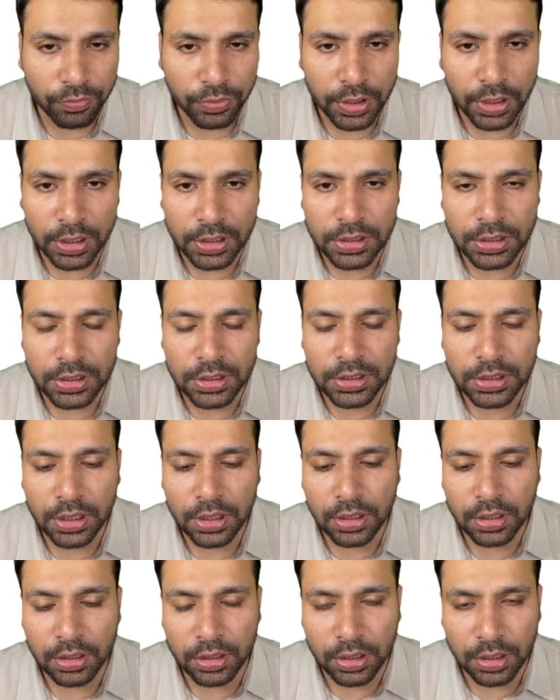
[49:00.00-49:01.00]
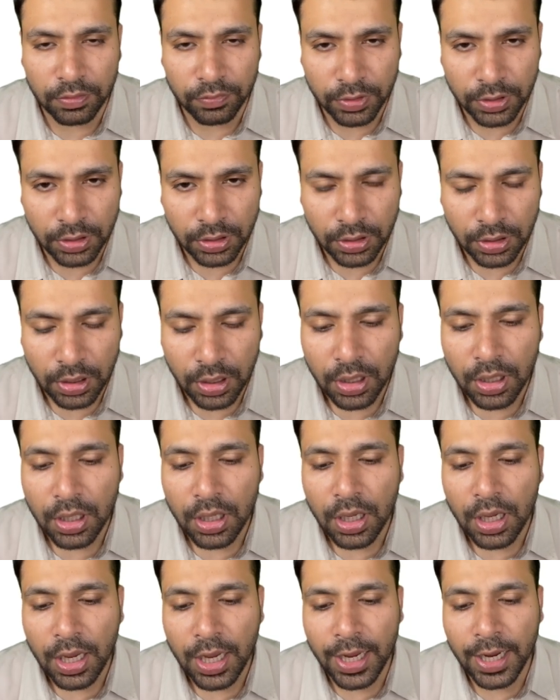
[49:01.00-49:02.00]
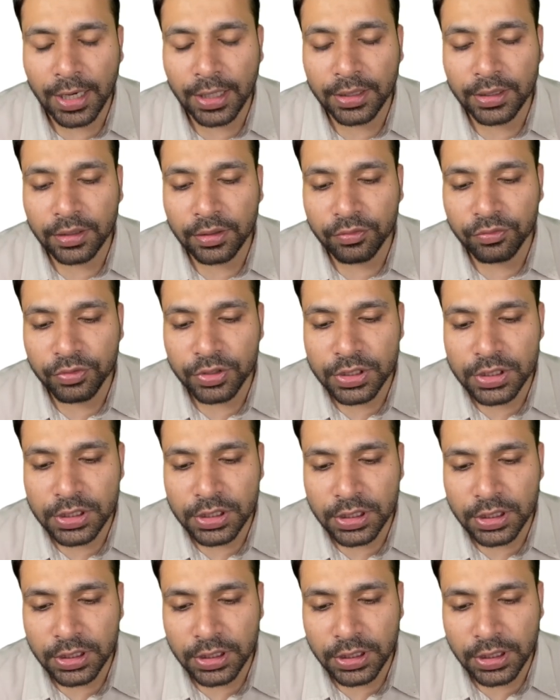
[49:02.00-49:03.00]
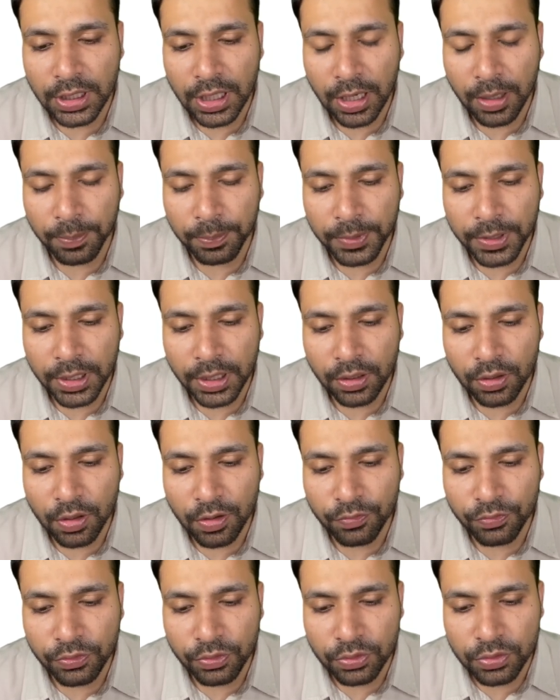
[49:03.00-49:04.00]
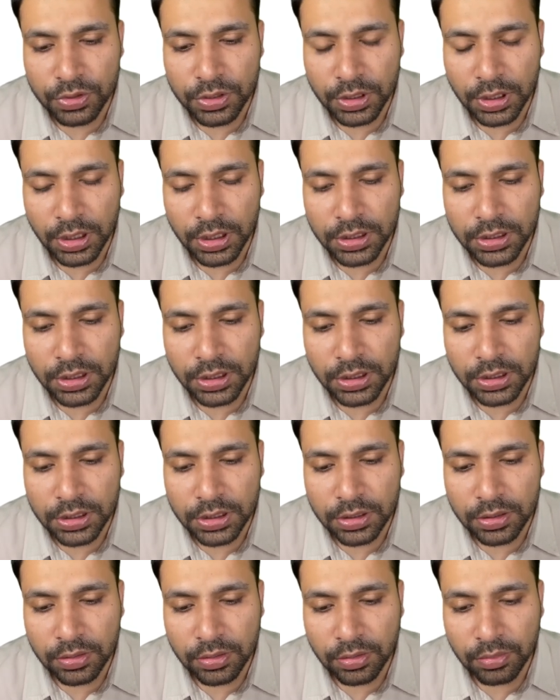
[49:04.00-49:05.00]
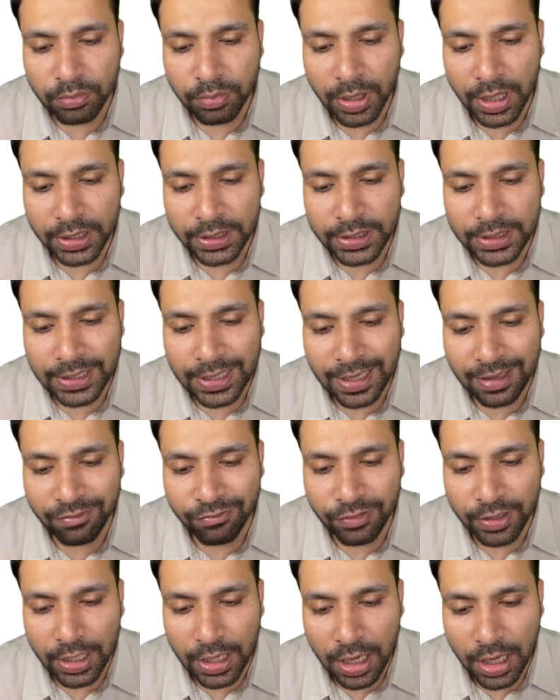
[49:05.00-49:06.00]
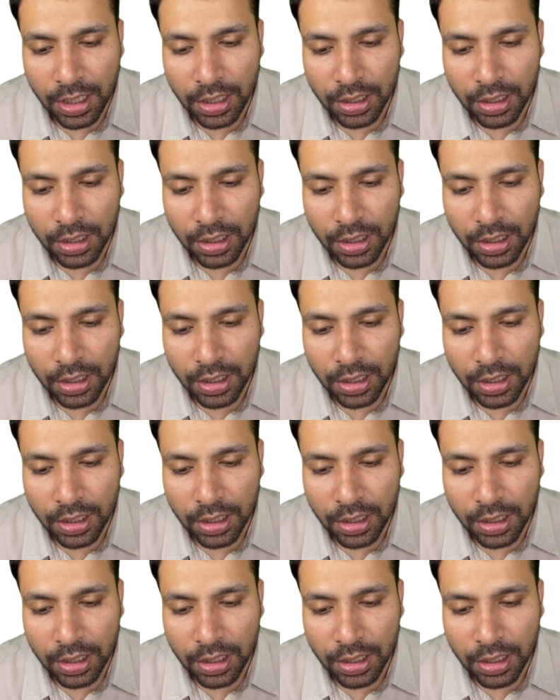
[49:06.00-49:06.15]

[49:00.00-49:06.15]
agents are given, and we see the uptake of those agents by the FLR